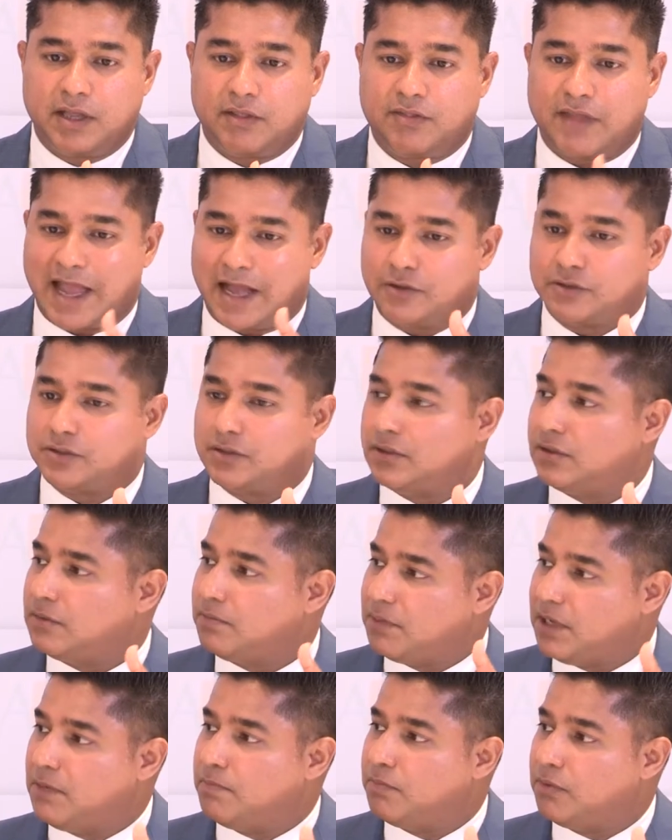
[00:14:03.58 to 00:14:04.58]
a
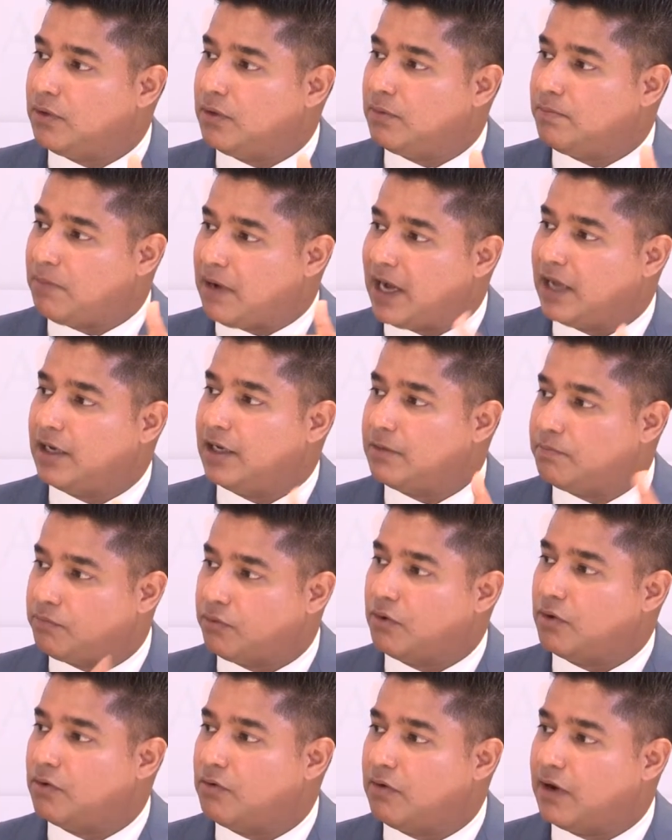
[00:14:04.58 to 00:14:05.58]
1,000 people pilot
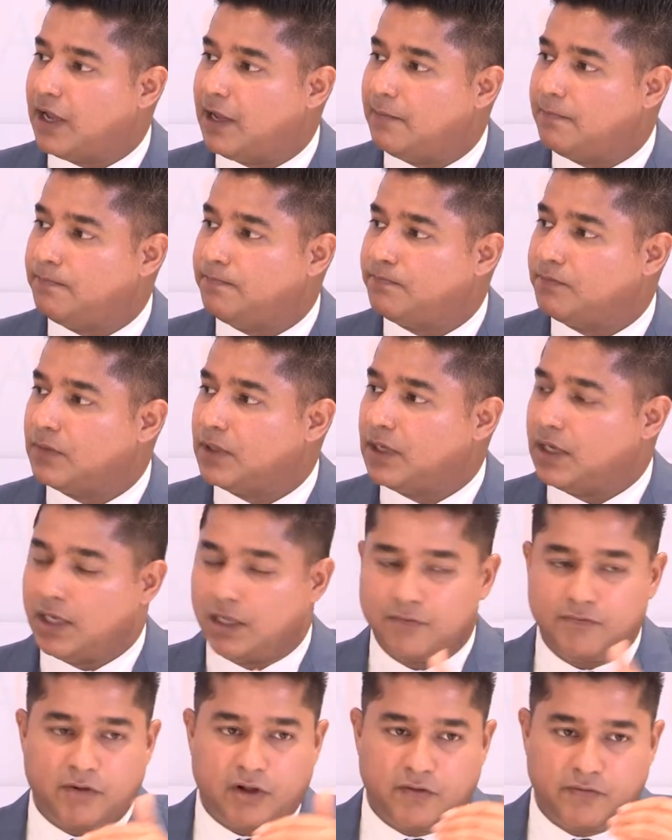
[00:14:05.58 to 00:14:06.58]
program
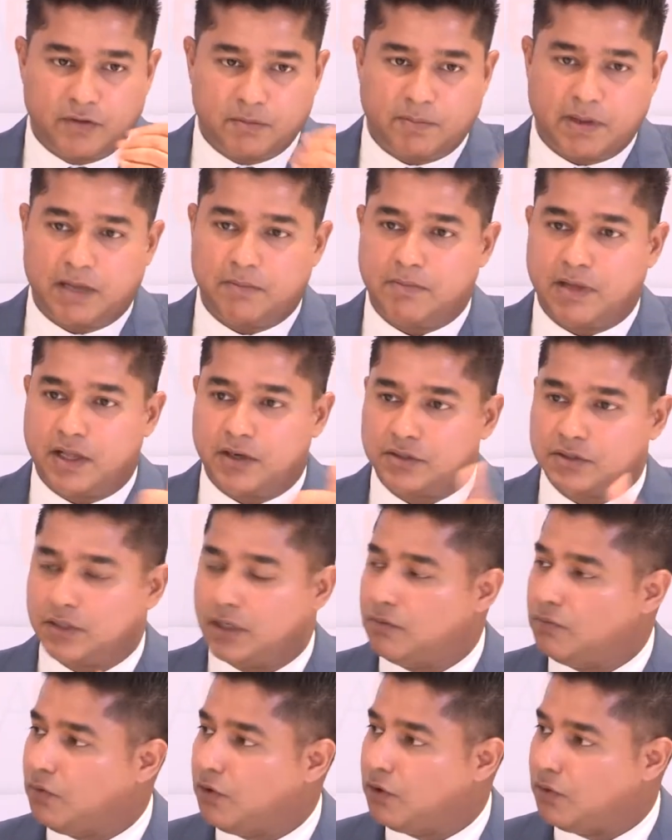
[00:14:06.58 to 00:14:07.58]
involving Penn Medicine
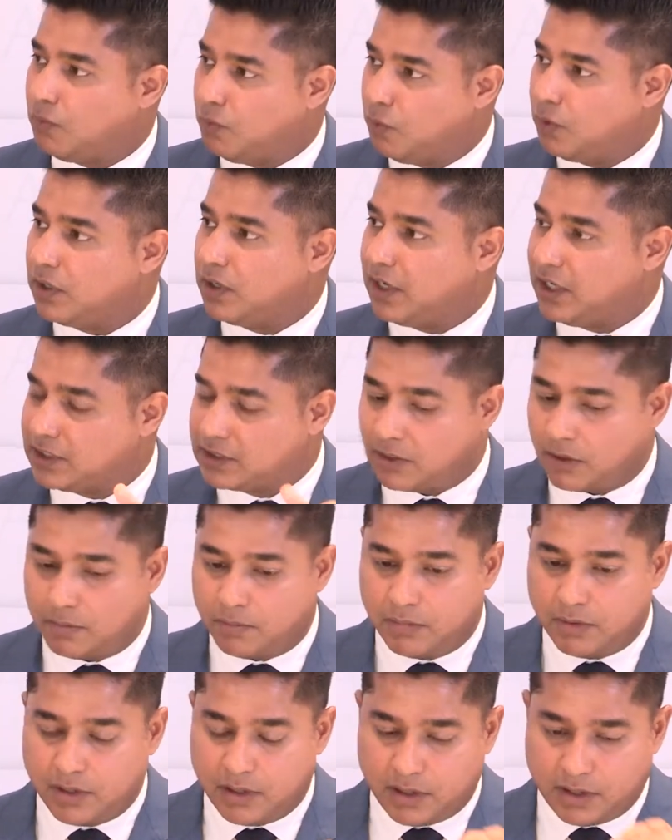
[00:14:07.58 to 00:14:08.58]
and Wharton as our
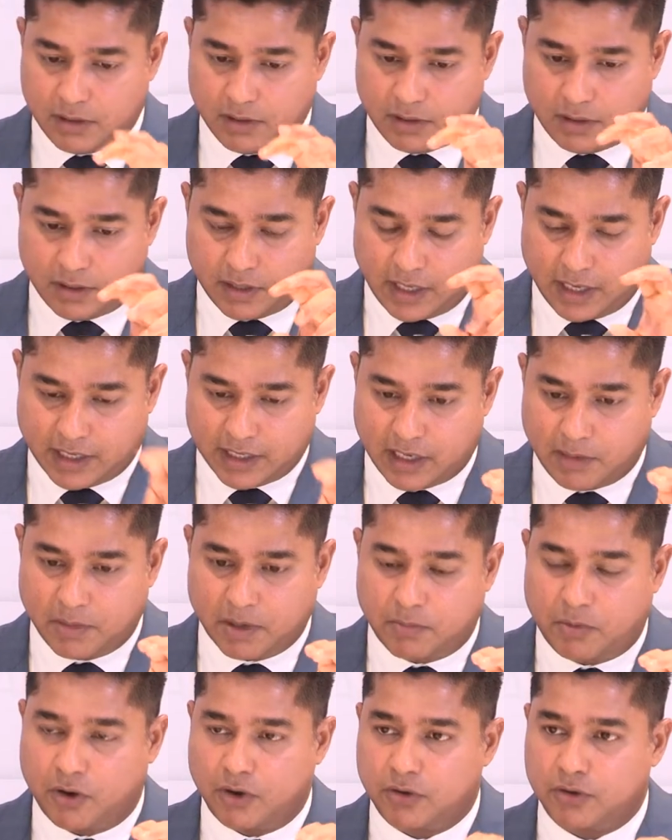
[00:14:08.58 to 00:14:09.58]

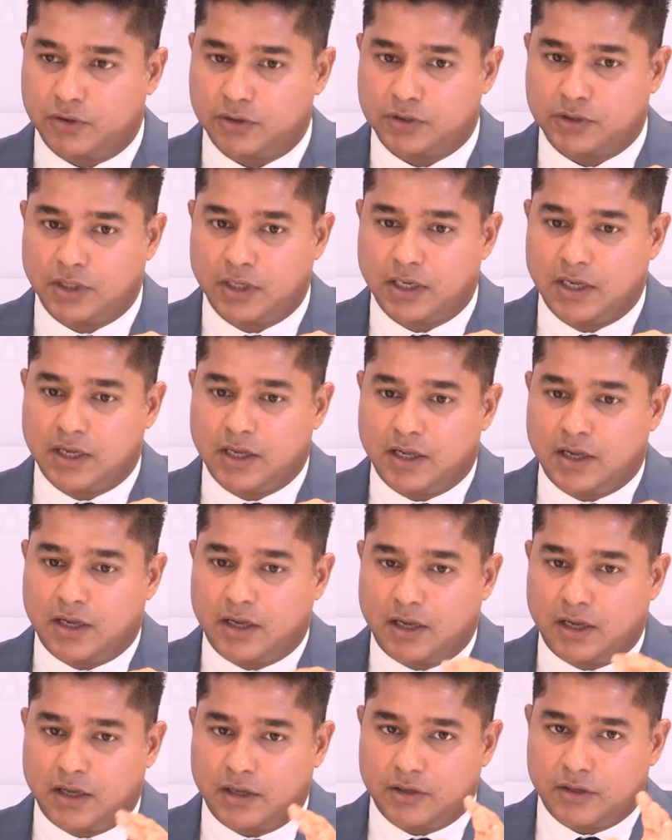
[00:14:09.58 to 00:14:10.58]
academic partners
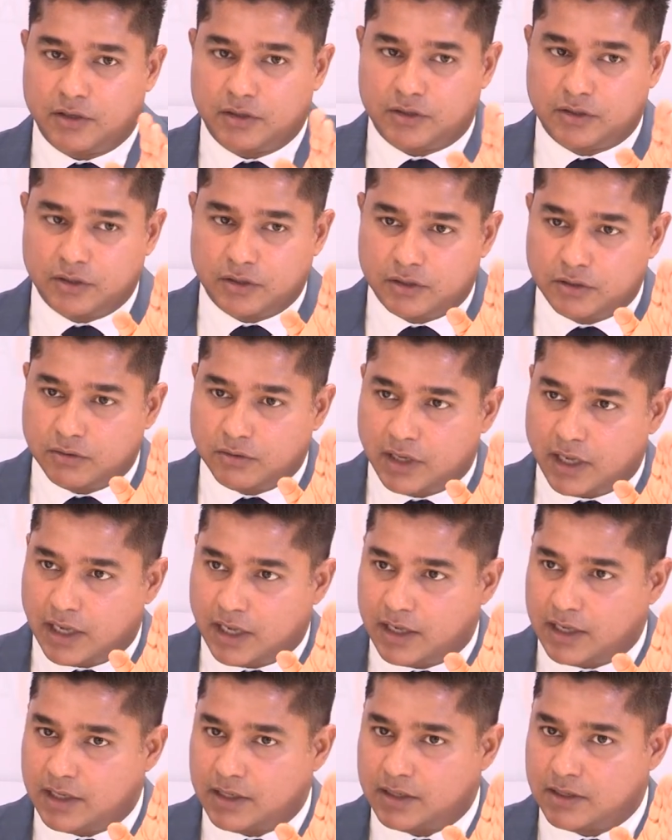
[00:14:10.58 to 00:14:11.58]
to do
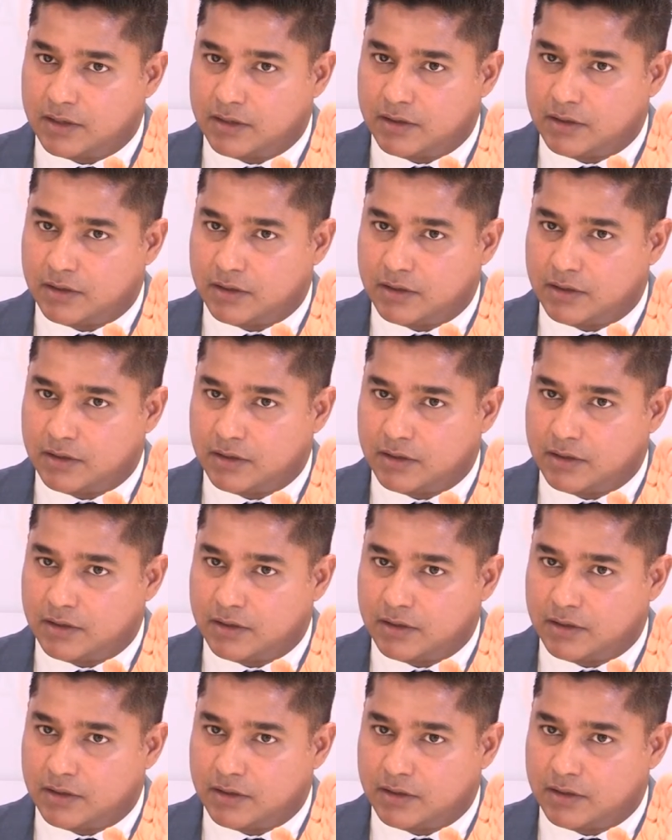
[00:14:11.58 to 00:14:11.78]
a